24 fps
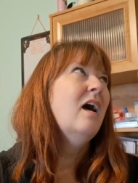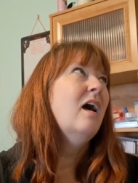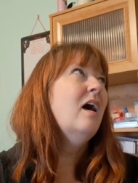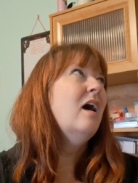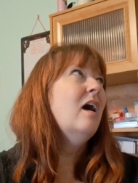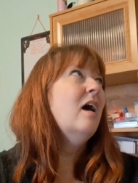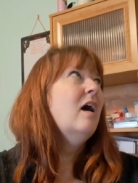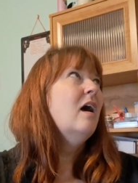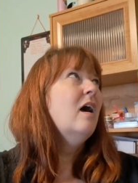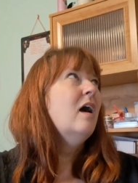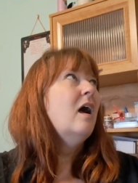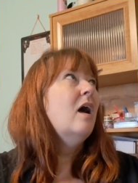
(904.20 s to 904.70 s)

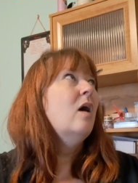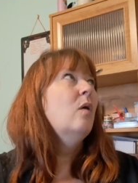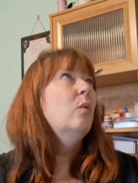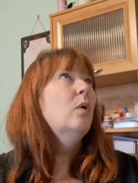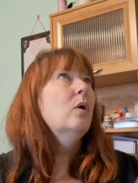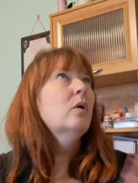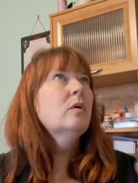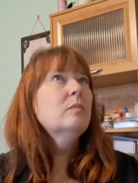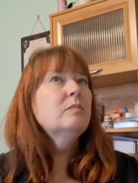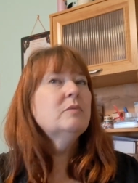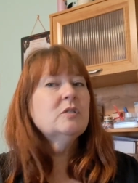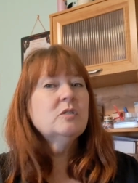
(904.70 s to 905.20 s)
Uh, I
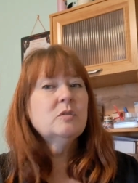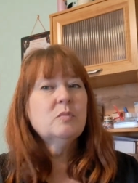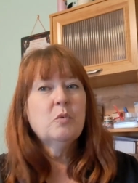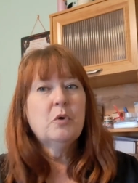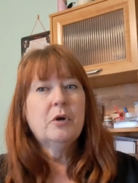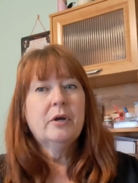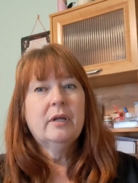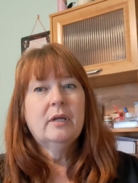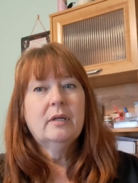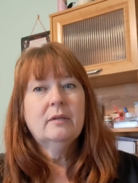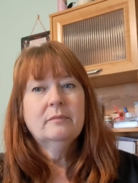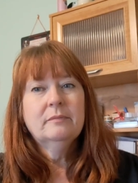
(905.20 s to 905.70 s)
woke up this
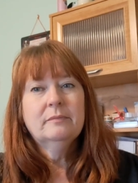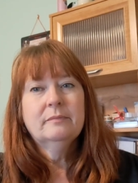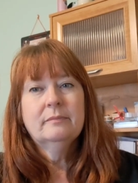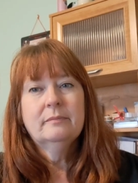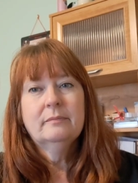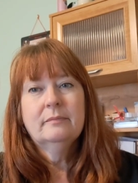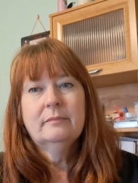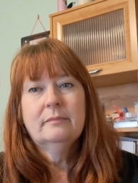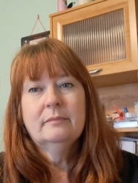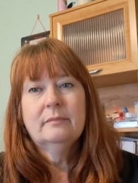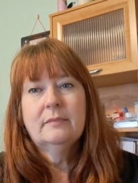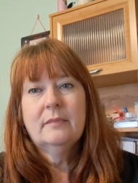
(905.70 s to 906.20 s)
morning
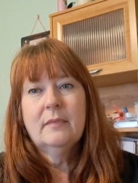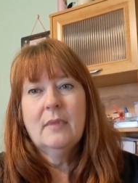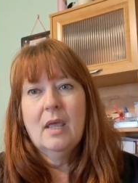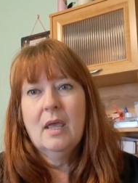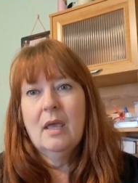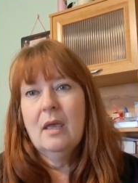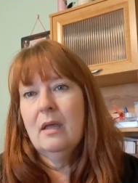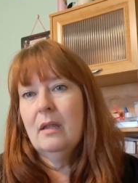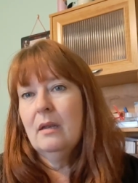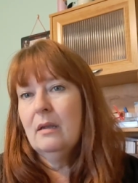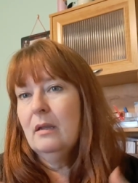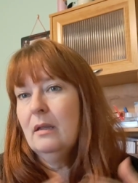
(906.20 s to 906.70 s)

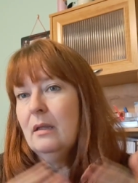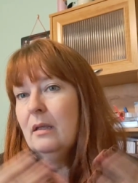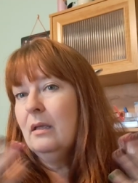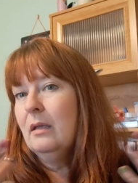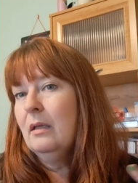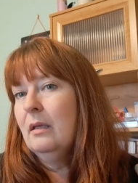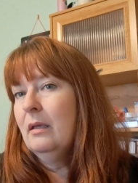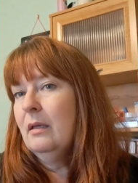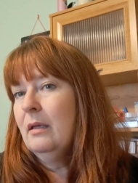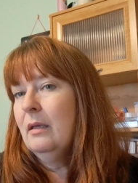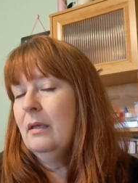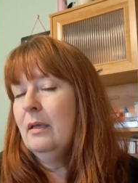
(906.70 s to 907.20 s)
and
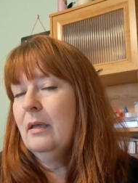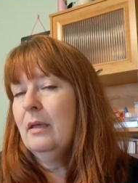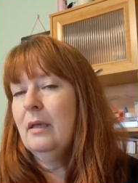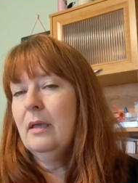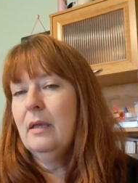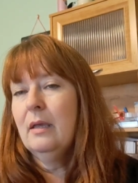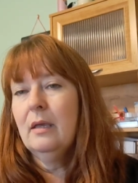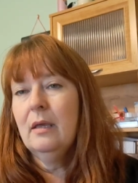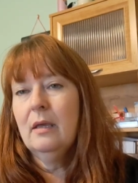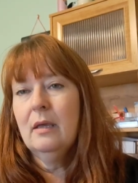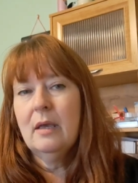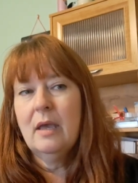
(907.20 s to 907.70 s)

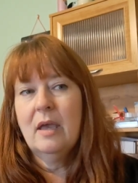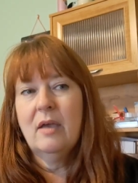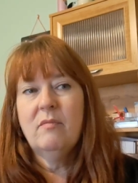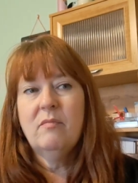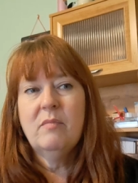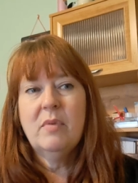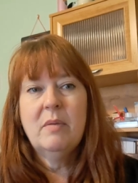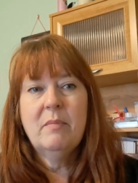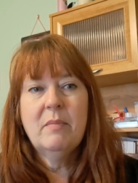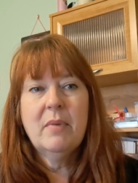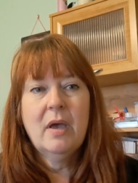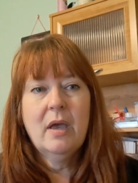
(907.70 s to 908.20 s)
he gave
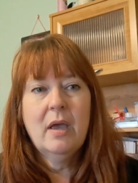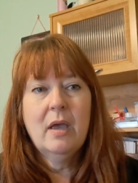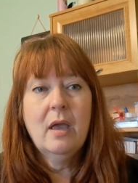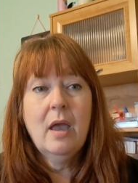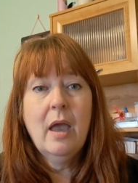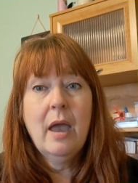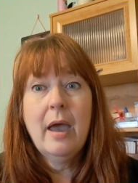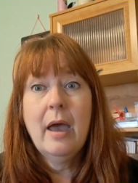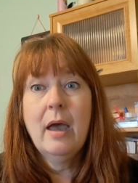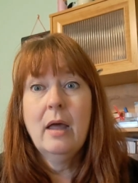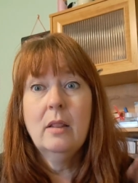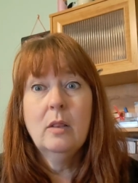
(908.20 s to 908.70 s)
me my
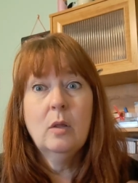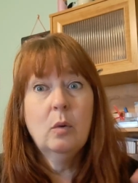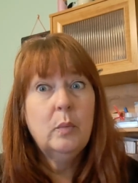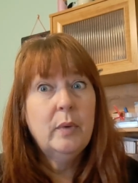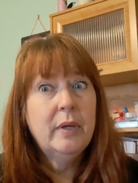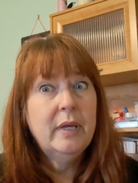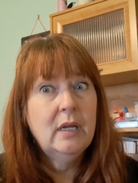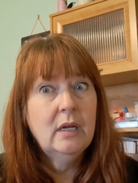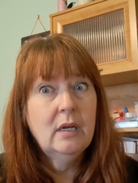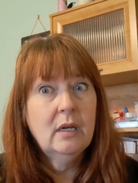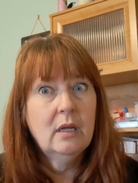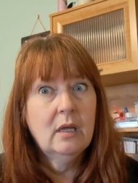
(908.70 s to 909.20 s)

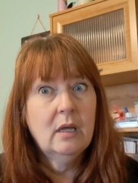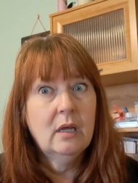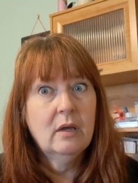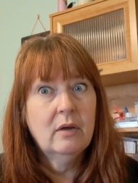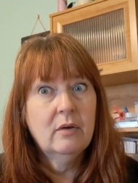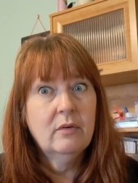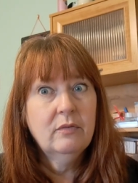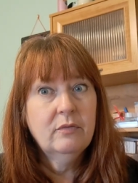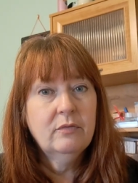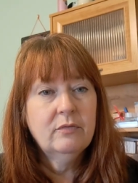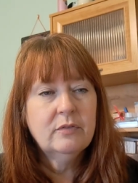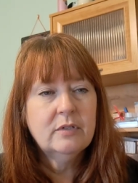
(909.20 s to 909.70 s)
Halloween
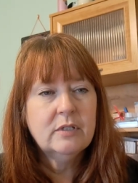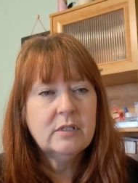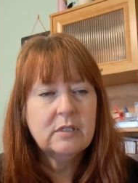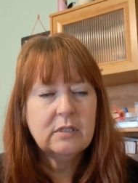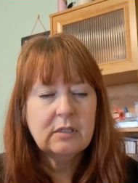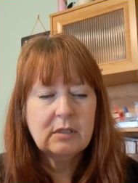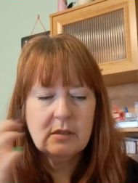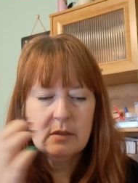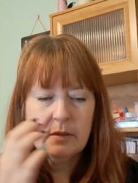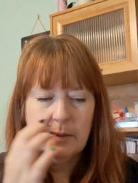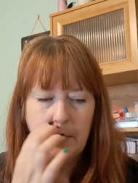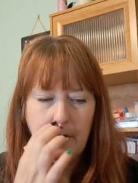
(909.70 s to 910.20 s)

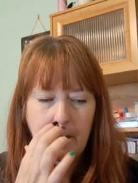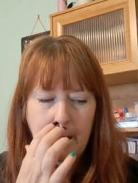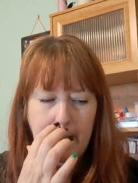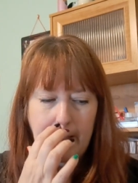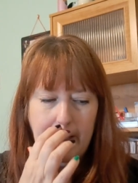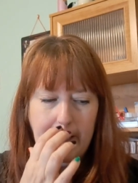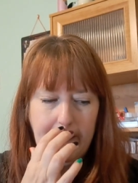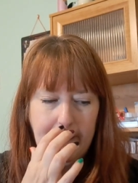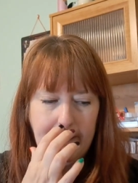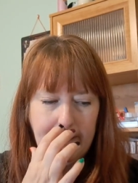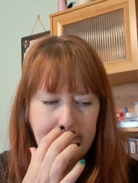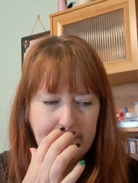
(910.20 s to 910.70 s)
gifts.
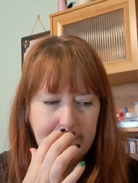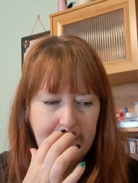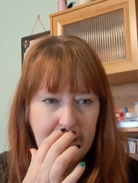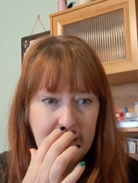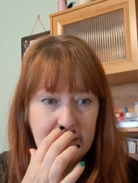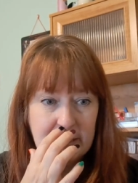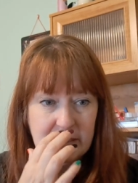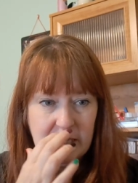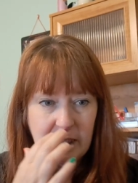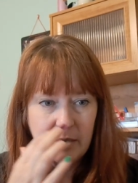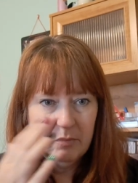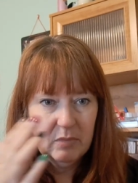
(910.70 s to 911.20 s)
Um,
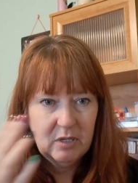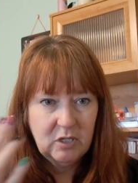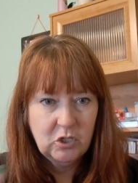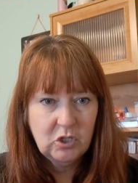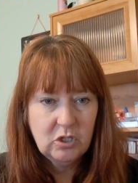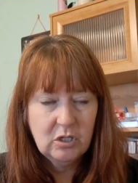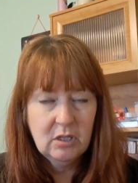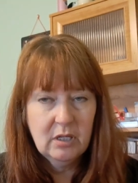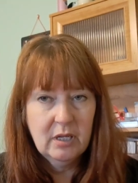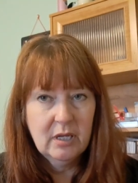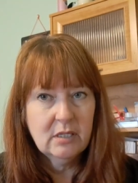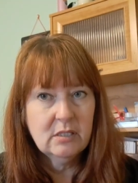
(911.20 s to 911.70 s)
as I
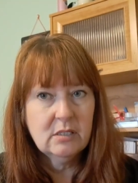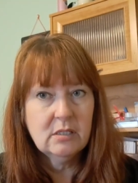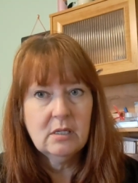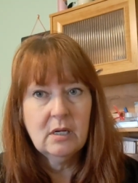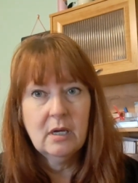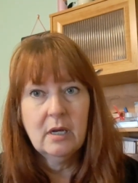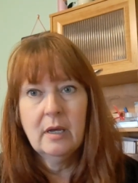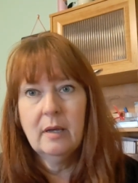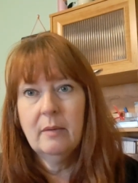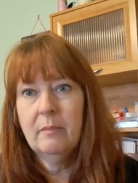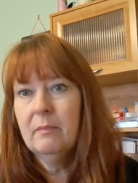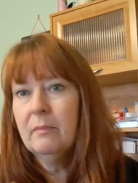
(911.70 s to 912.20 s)
mentioned last
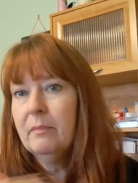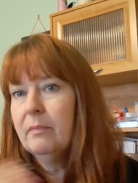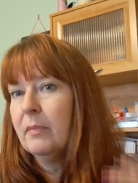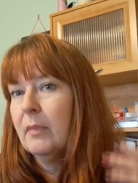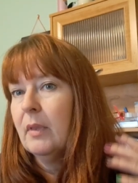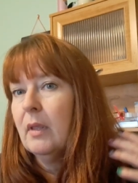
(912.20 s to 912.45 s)
time,